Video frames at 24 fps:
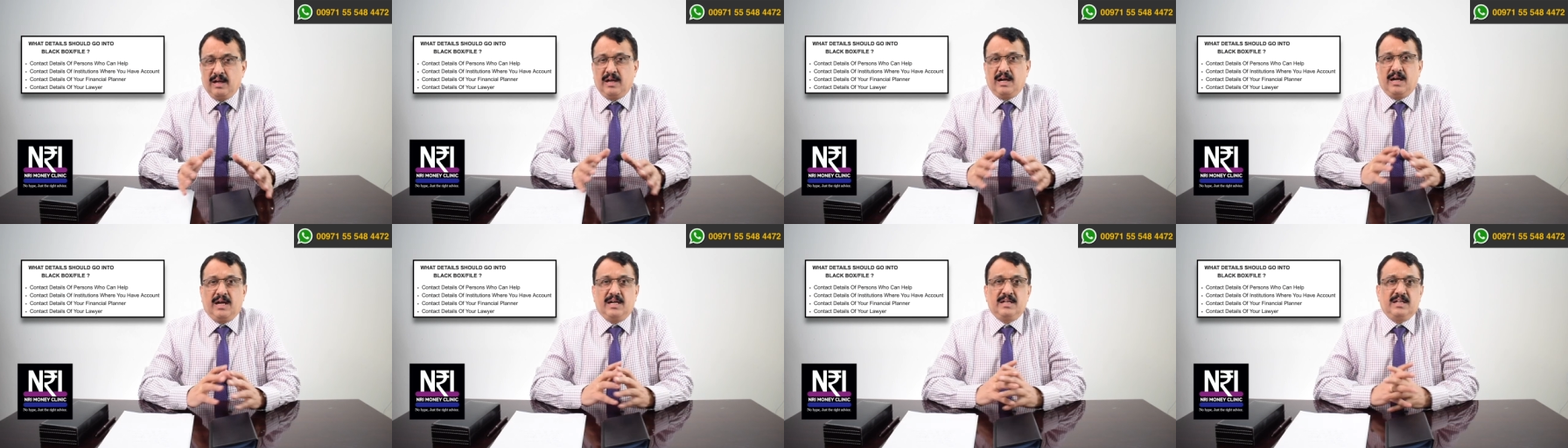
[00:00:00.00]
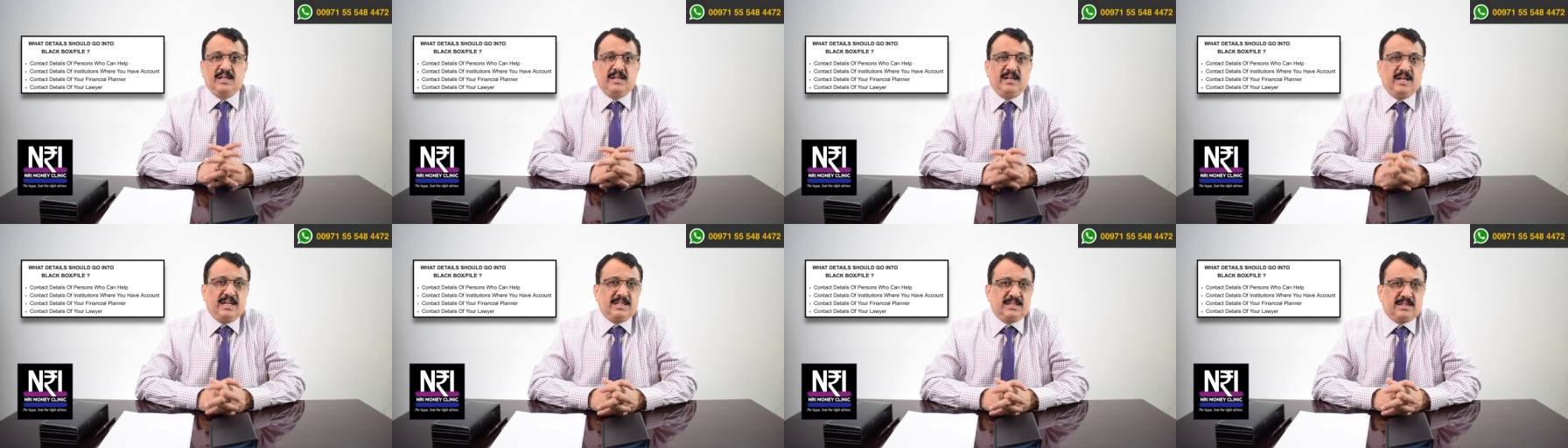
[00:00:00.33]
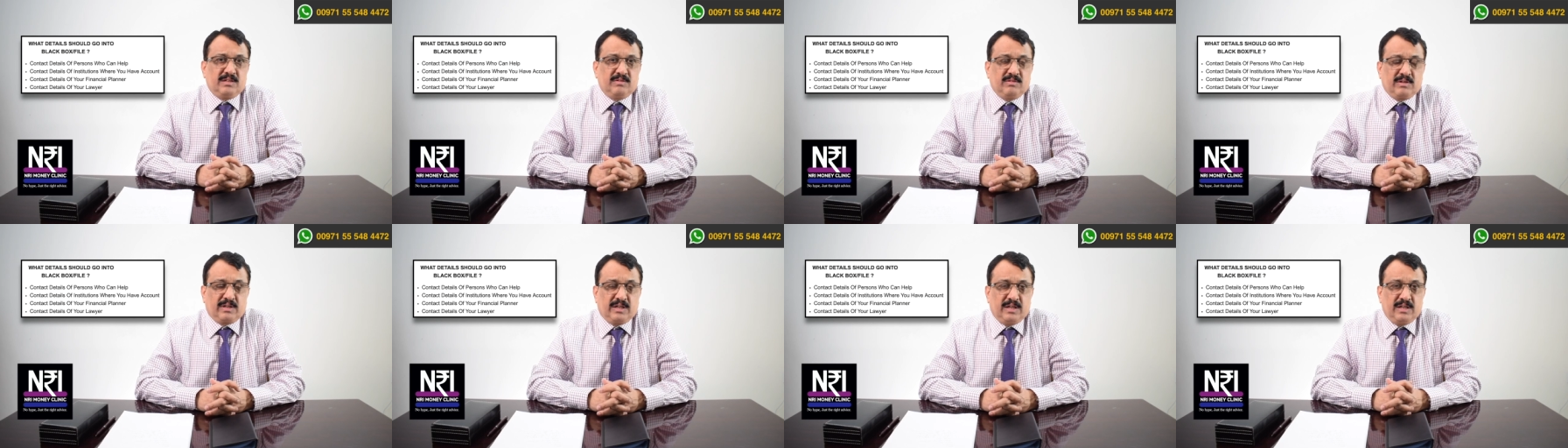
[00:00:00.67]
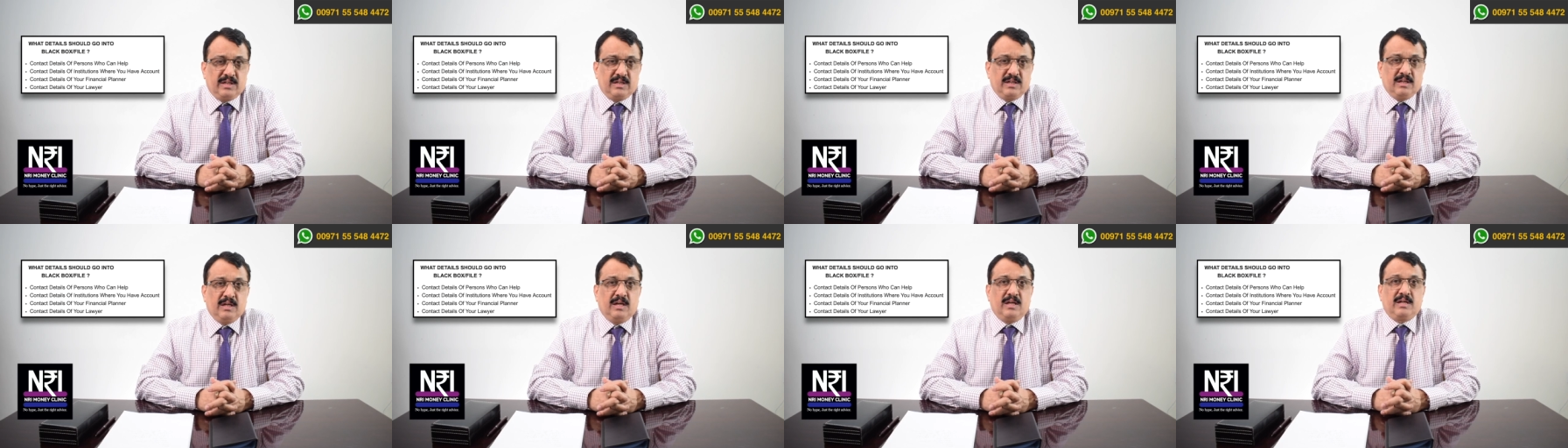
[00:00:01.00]
and the next of the
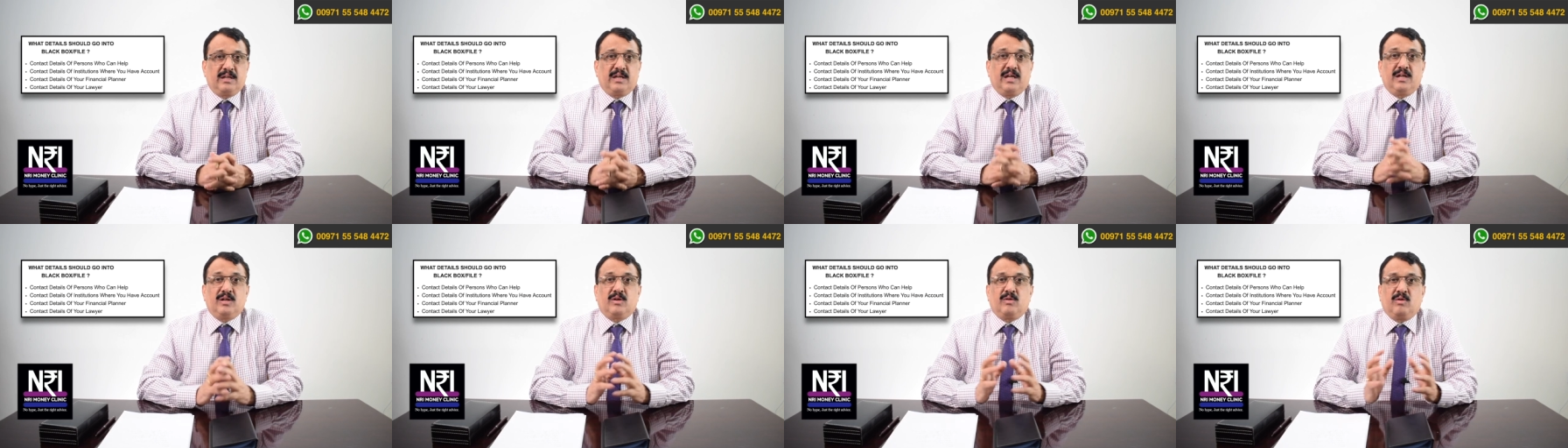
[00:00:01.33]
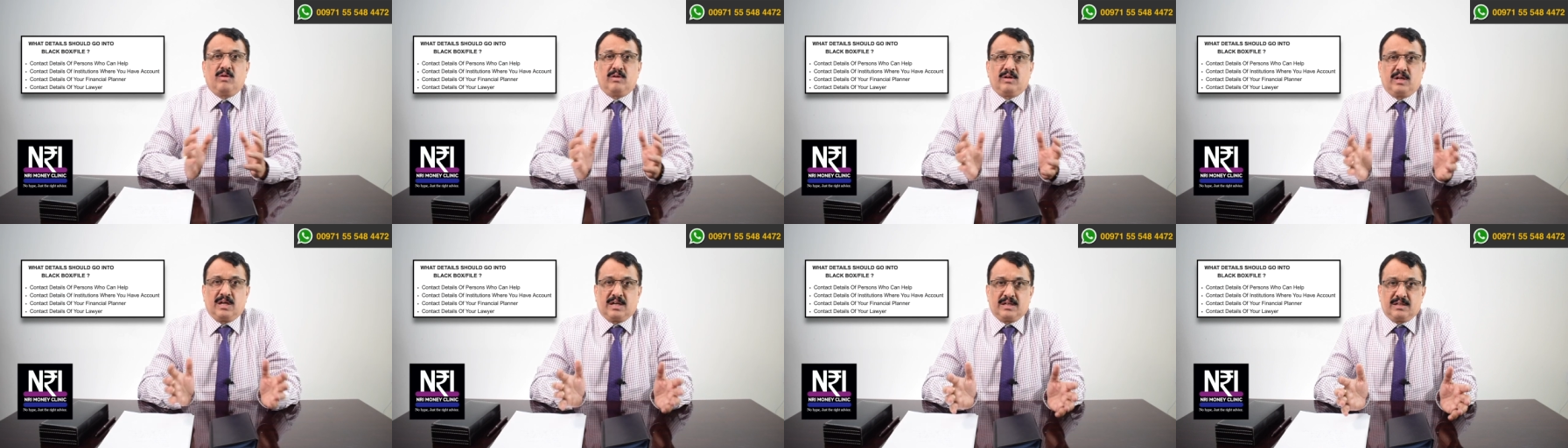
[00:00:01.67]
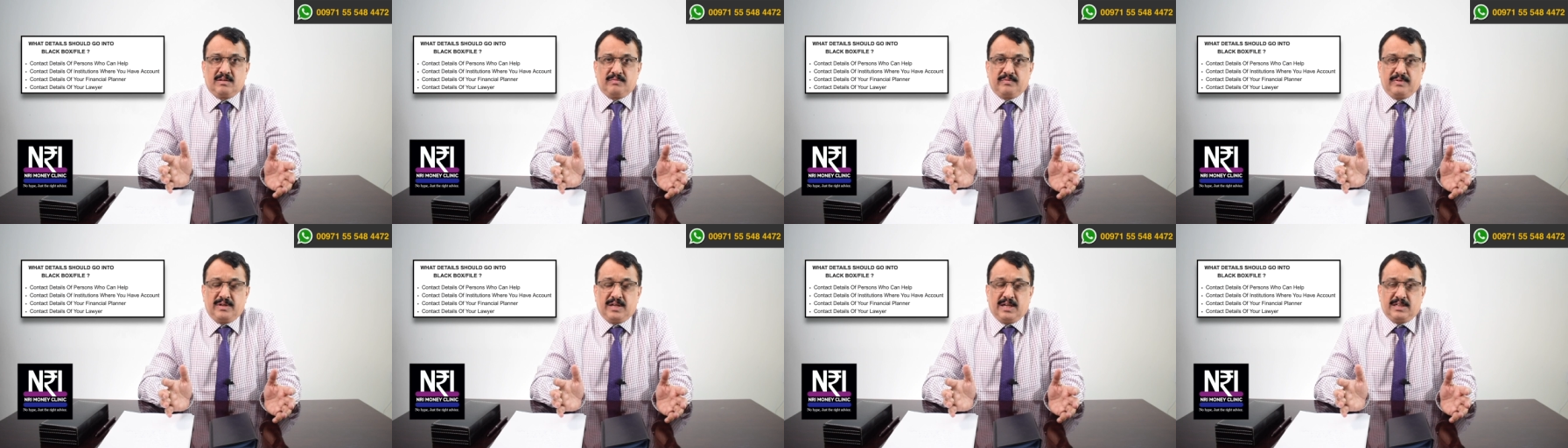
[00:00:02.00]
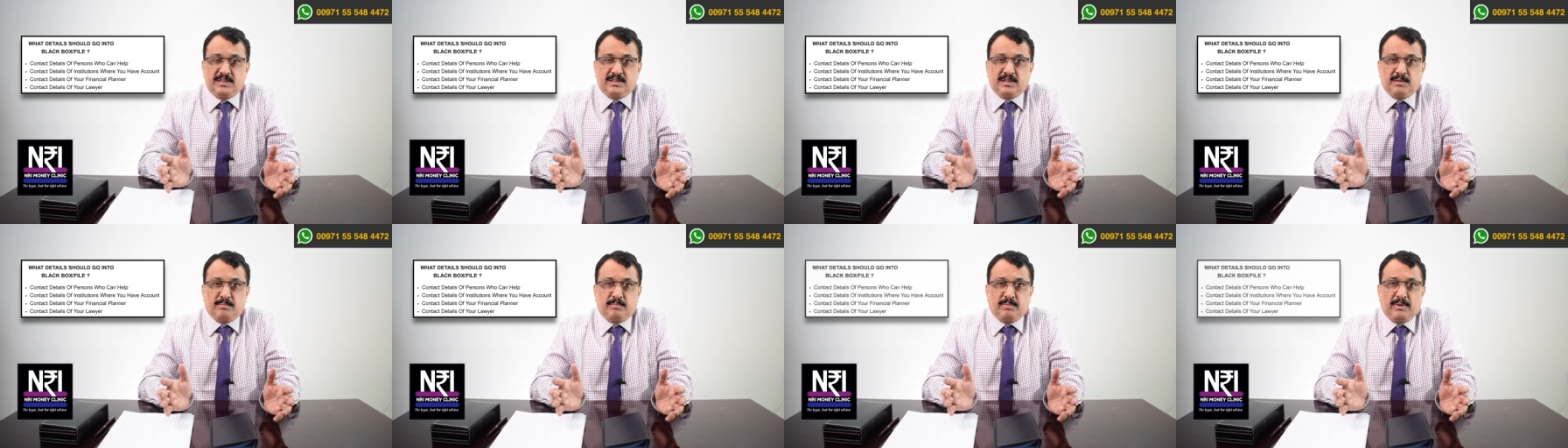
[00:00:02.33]
kin can contact the
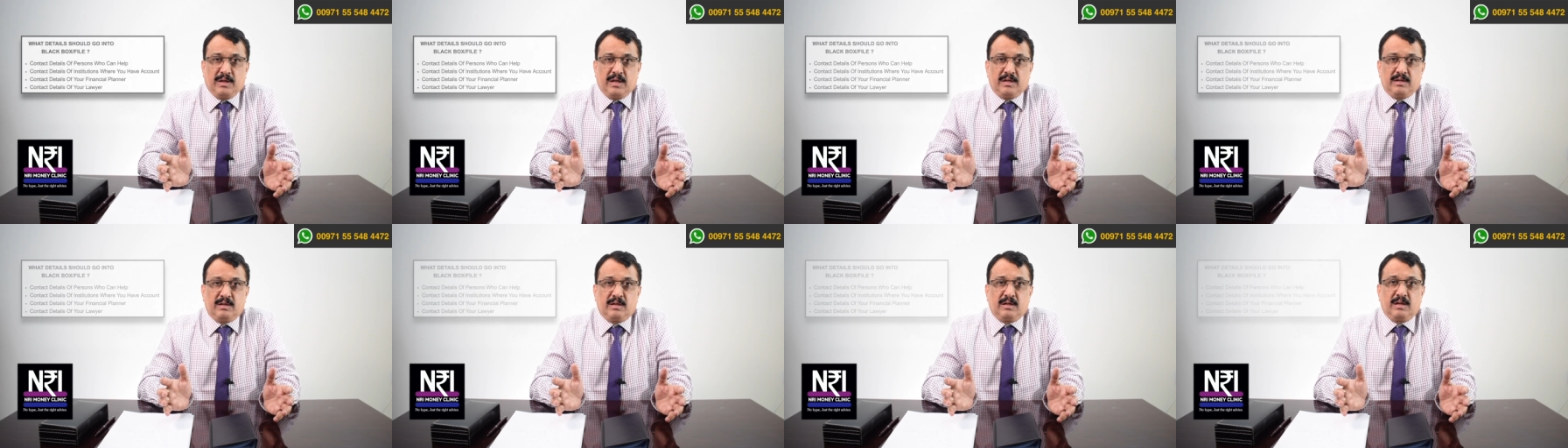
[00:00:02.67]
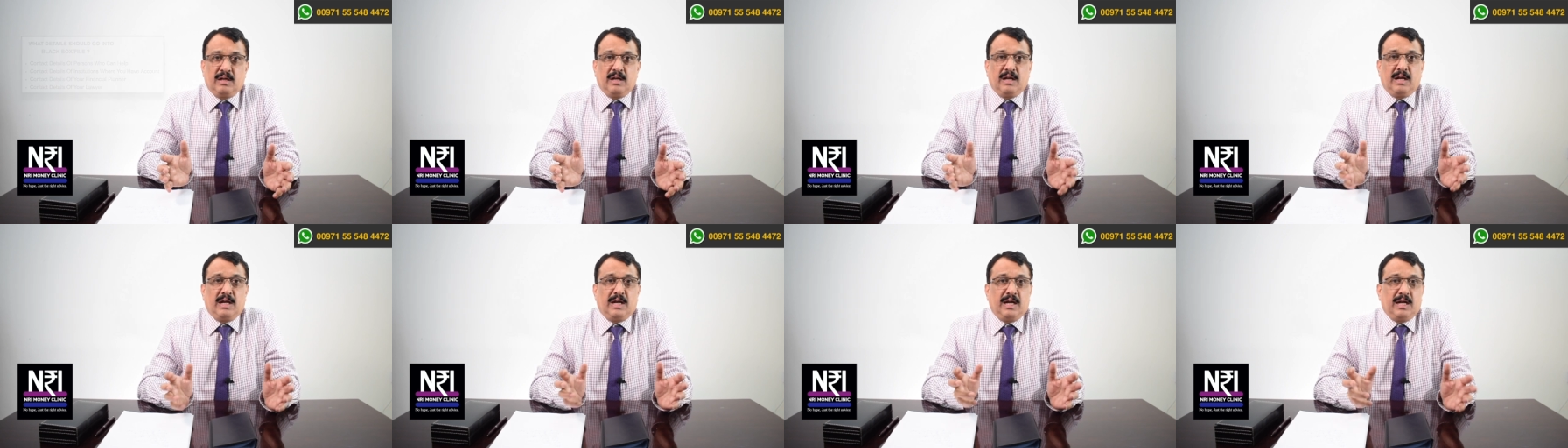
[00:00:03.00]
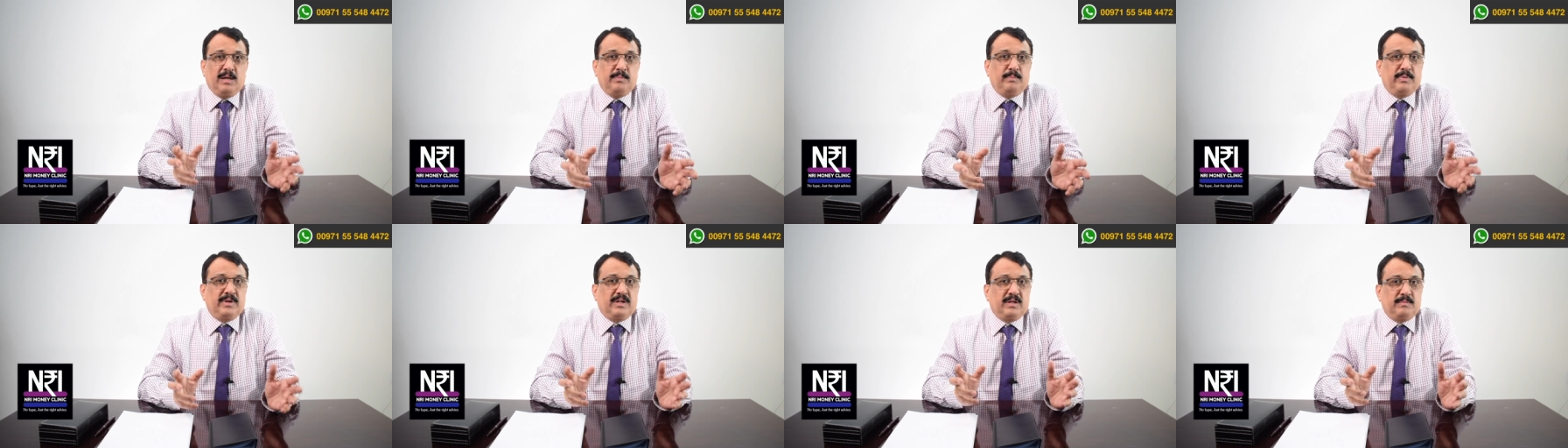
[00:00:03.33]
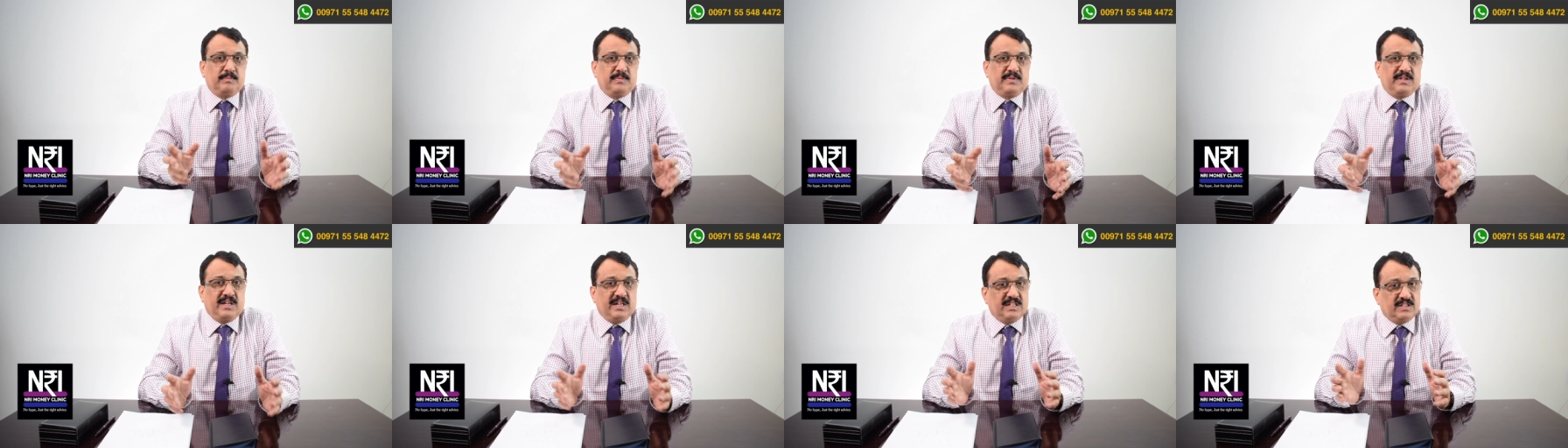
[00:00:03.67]
financial planner and pick
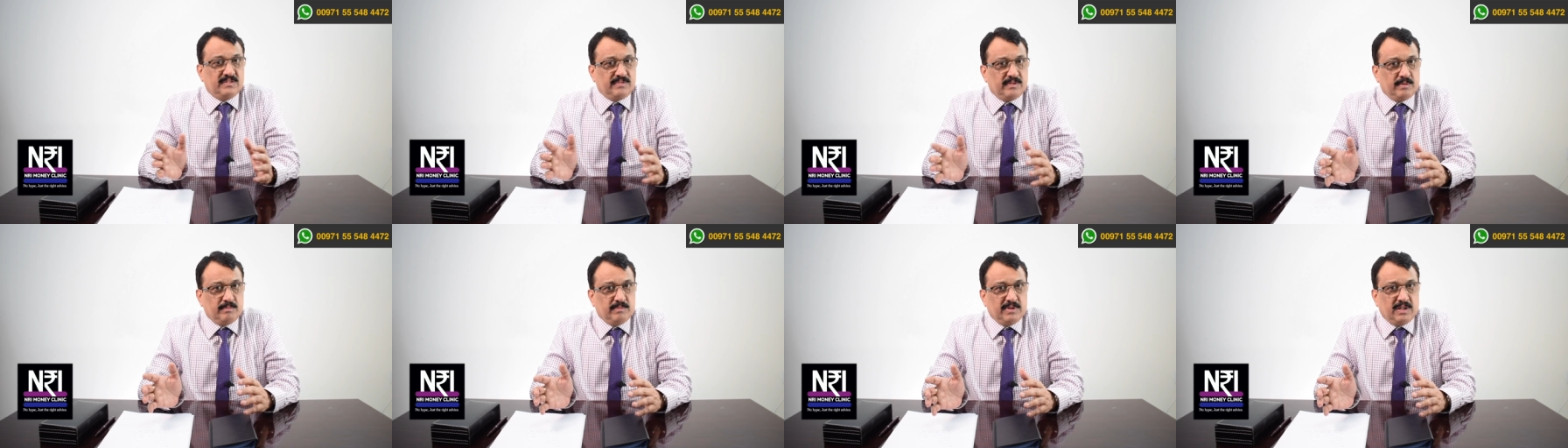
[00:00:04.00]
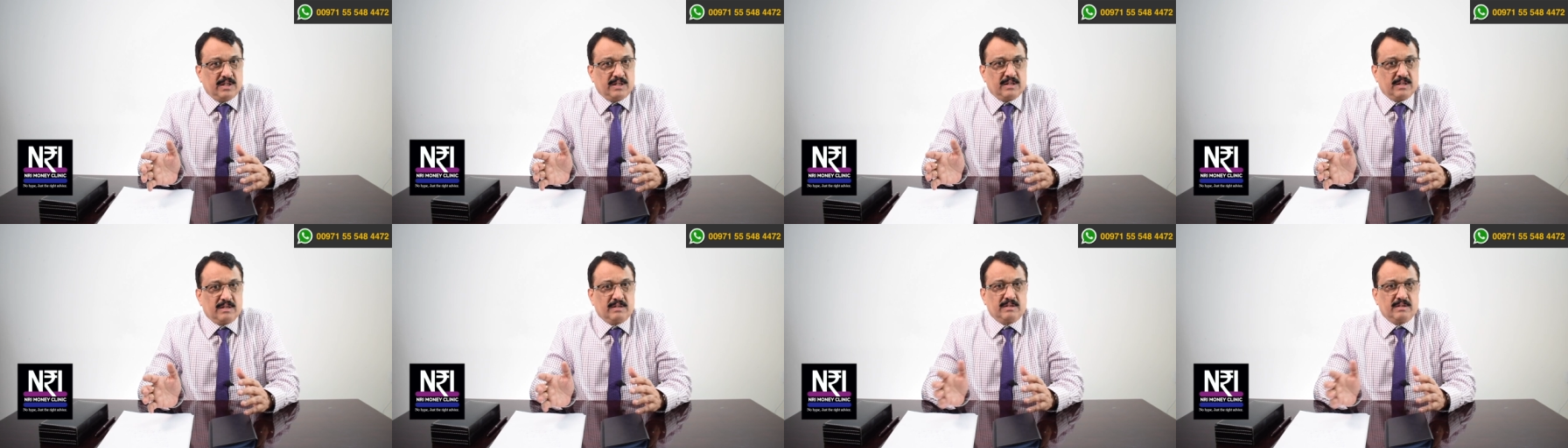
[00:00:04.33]
up threads from there.